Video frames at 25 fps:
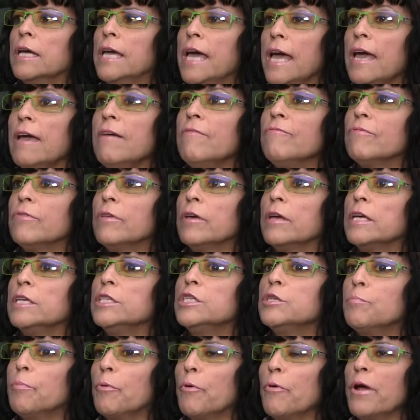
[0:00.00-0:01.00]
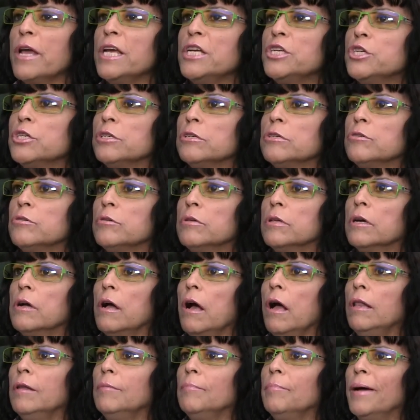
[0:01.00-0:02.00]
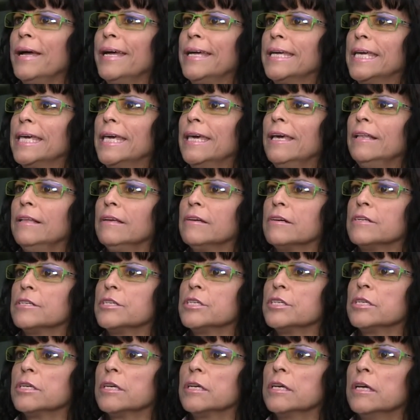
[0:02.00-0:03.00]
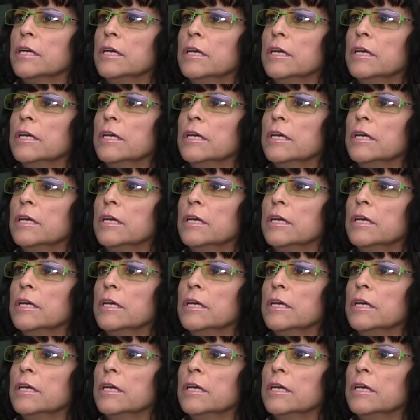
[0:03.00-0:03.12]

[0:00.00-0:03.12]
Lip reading: gave the inspiration to the Columbine killers.